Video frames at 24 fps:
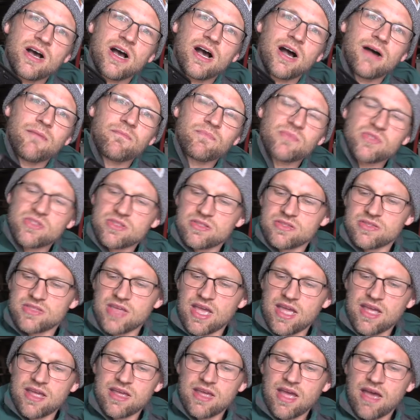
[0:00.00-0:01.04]
Um,
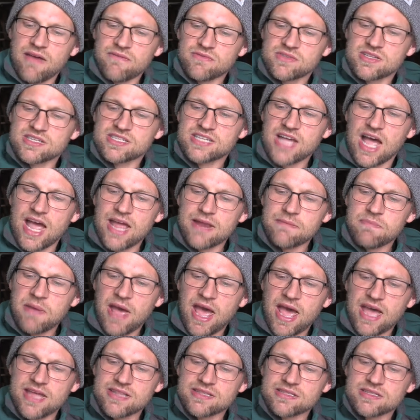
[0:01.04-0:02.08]
they have design
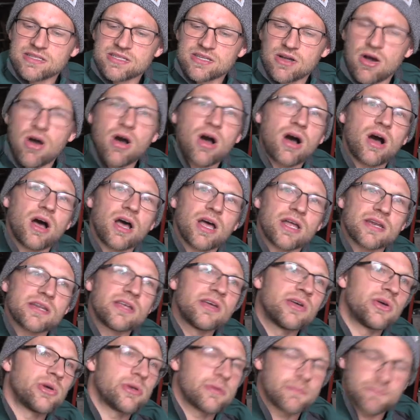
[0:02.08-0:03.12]
patents on
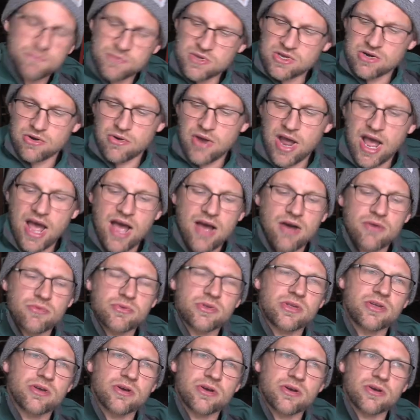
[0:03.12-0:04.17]
you know, how
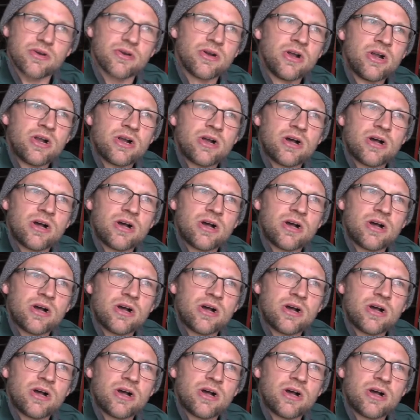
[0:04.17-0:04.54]
your